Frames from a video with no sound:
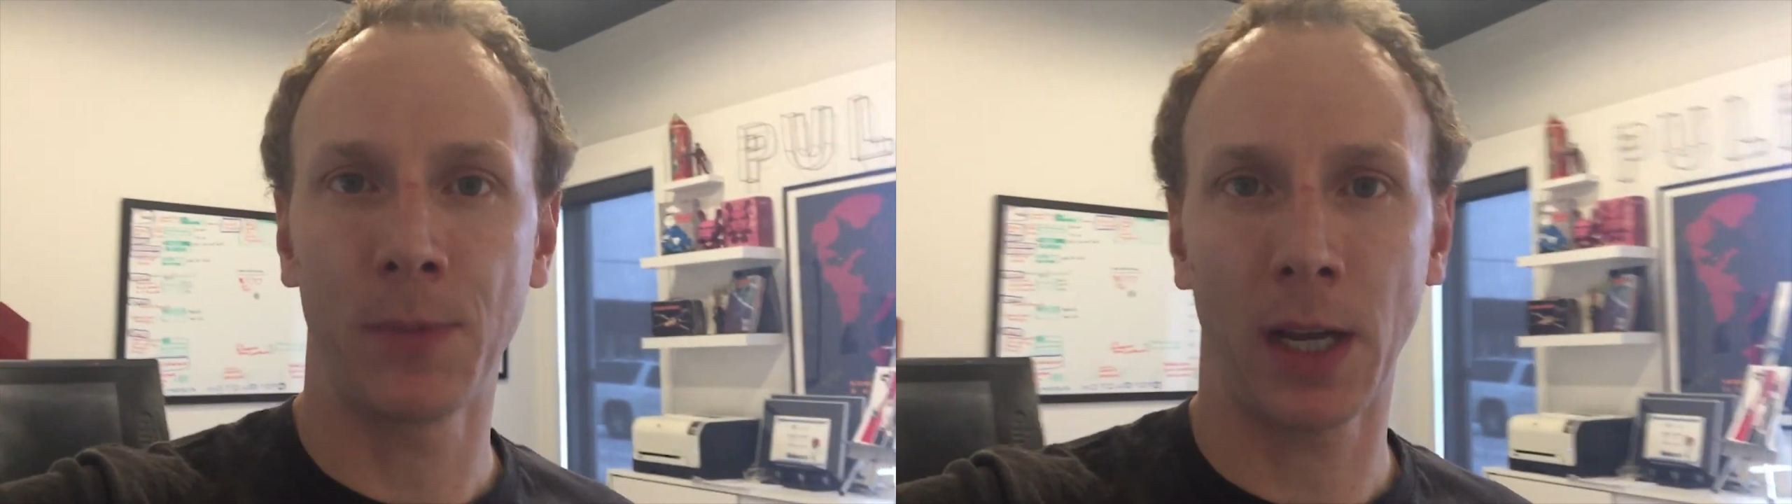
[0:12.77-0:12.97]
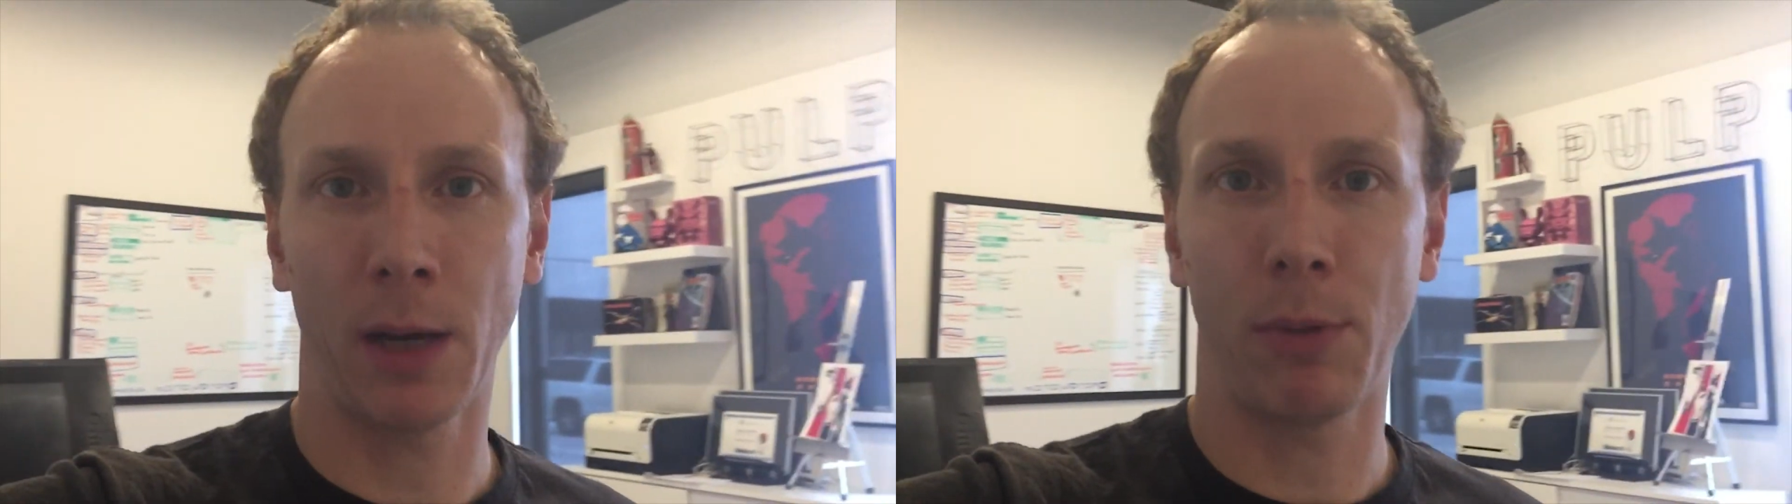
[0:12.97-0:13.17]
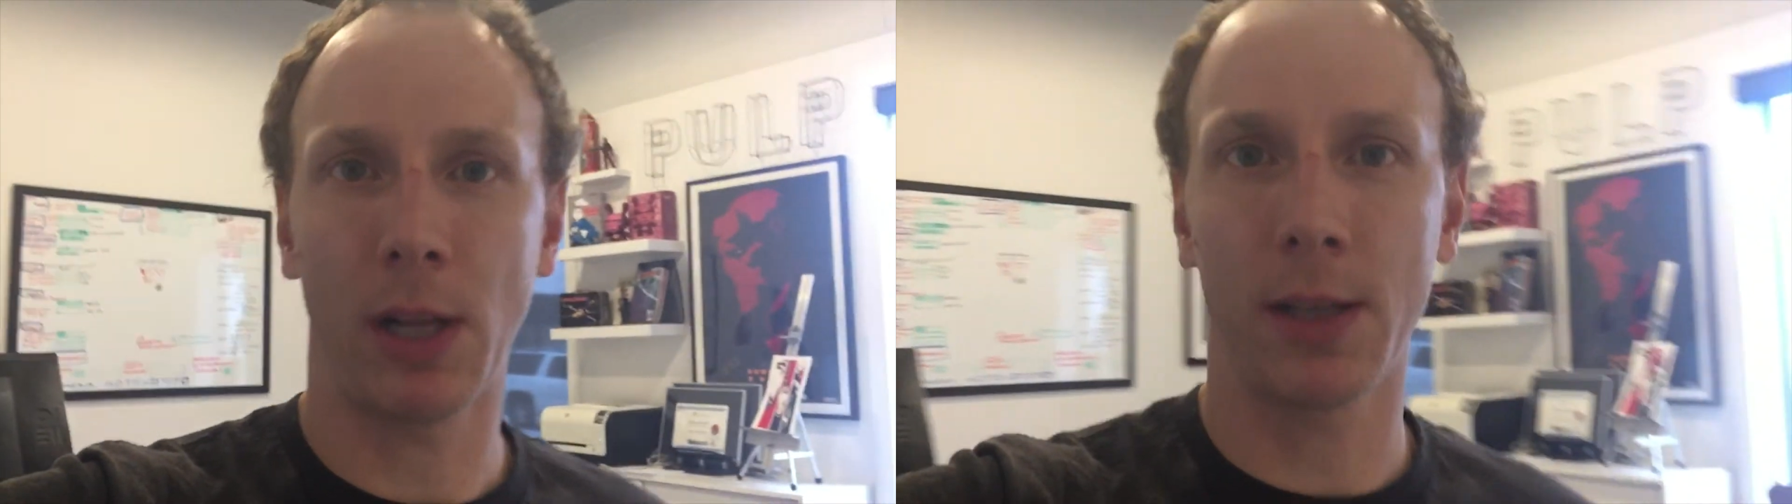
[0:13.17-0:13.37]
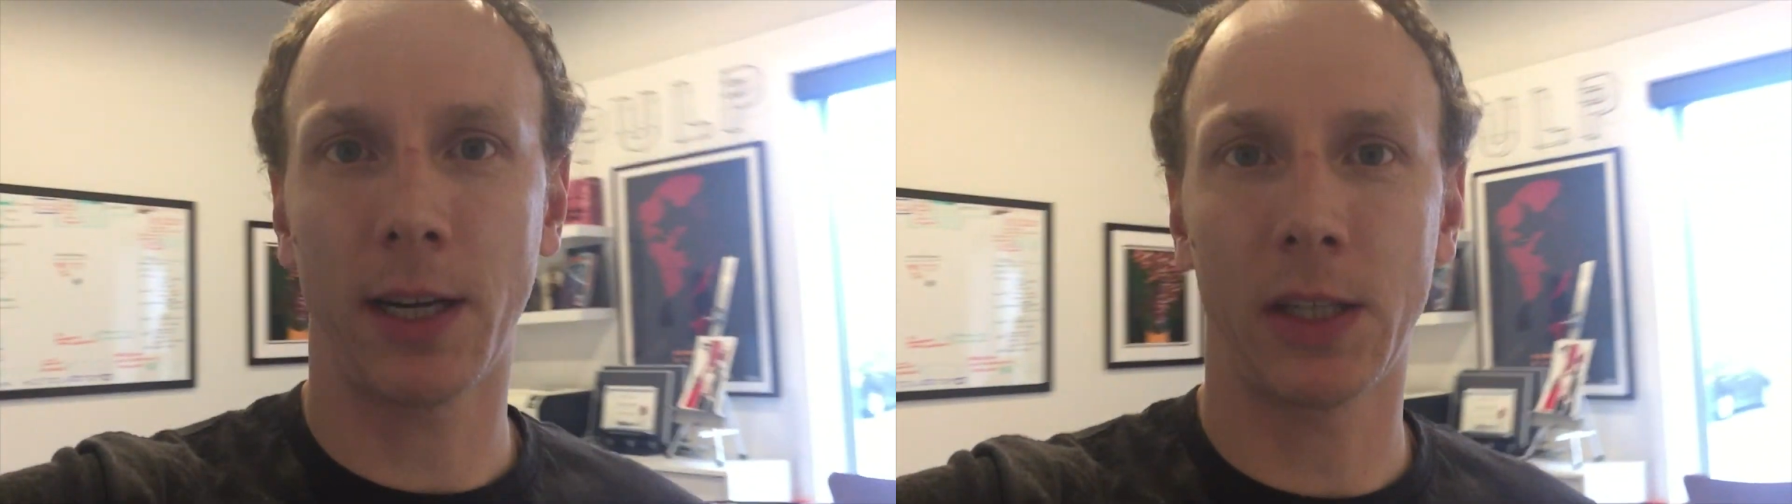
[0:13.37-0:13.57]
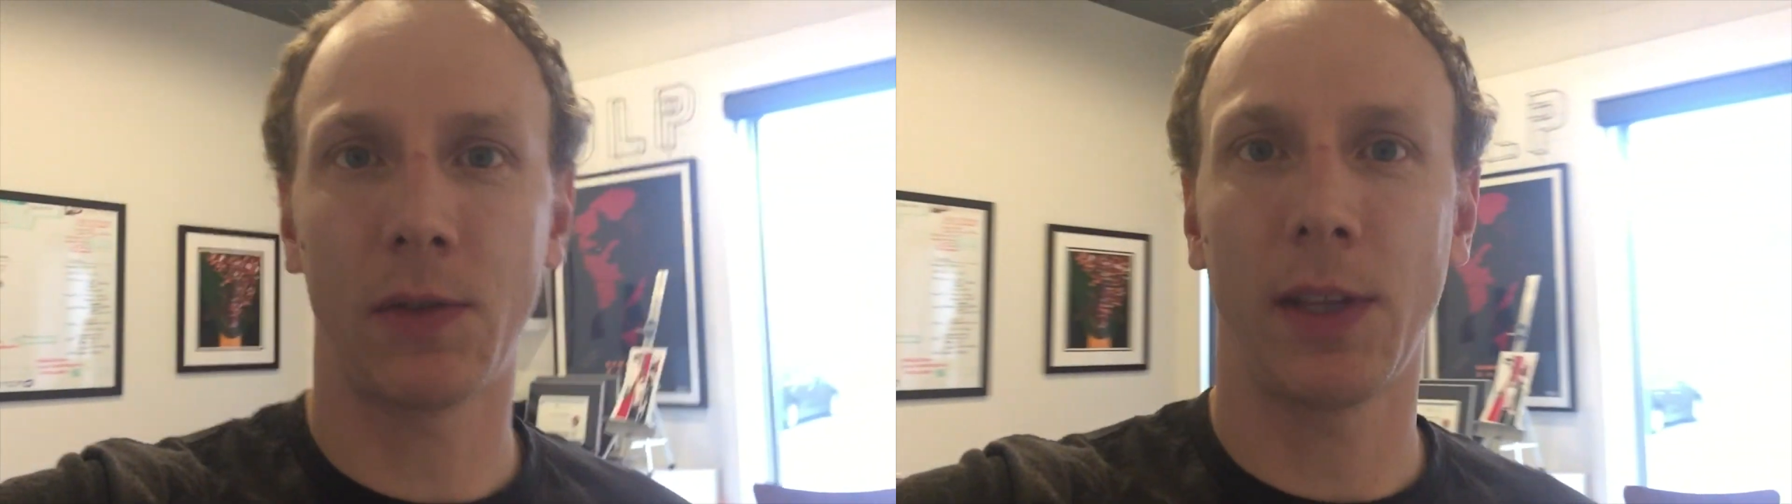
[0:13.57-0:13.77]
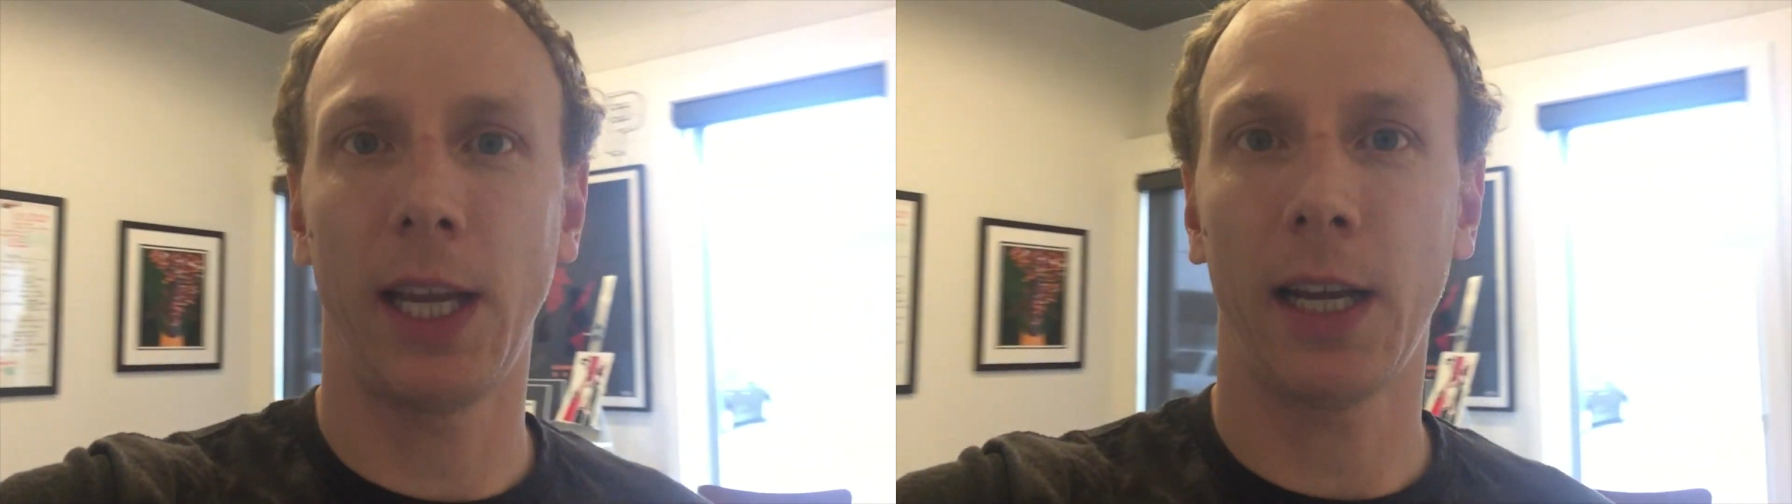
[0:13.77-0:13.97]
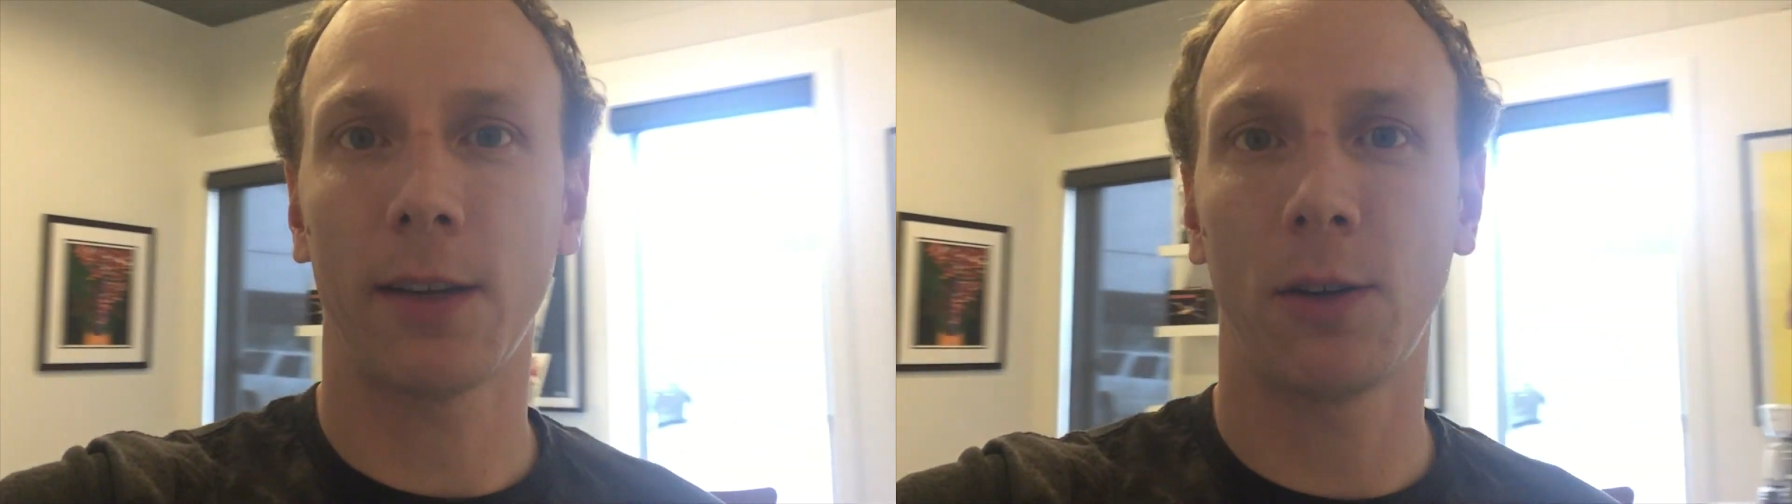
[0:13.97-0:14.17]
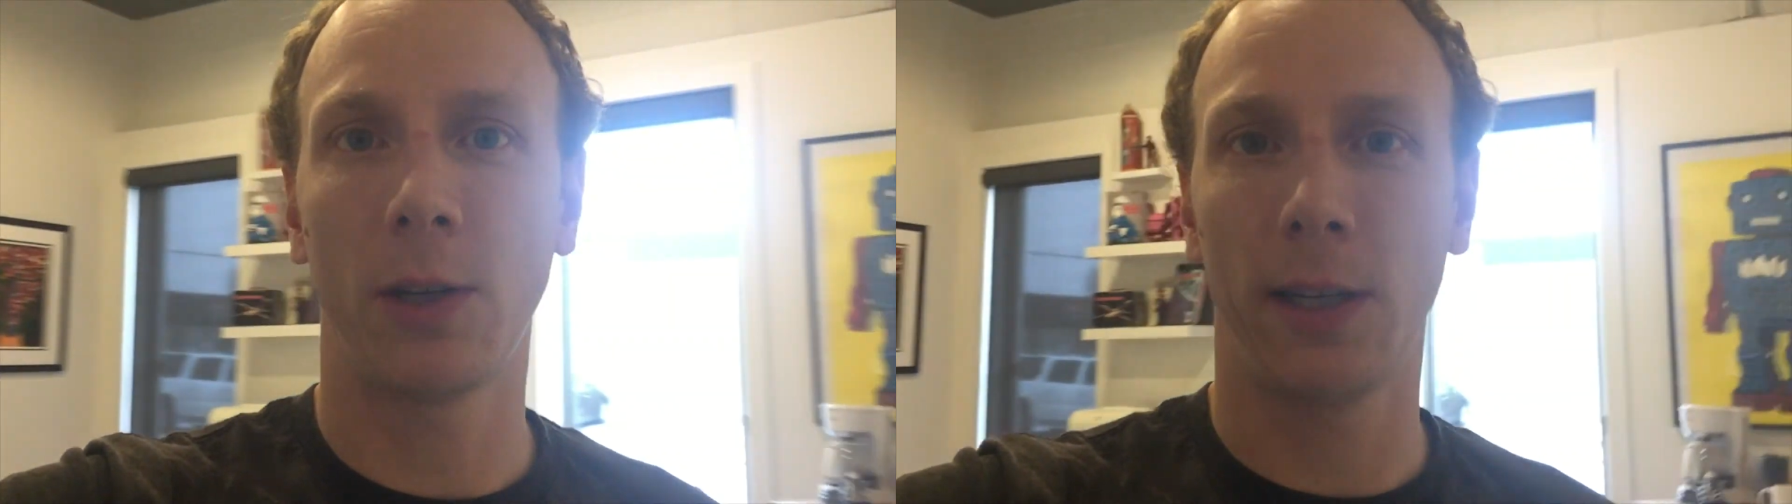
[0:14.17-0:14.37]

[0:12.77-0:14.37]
I apologize for the echo.